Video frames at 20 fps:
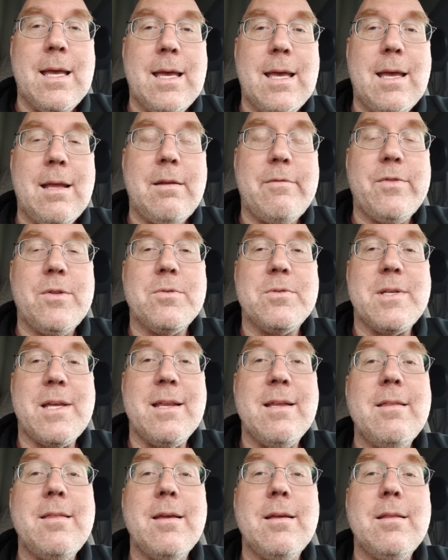And if there's
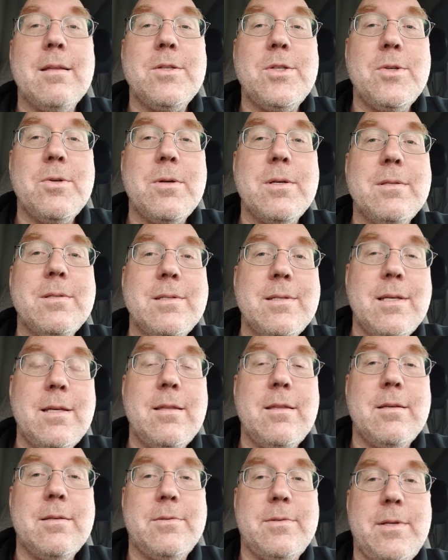anything that you can see
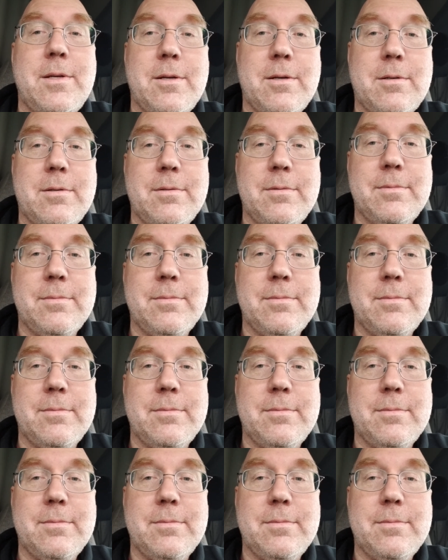this year,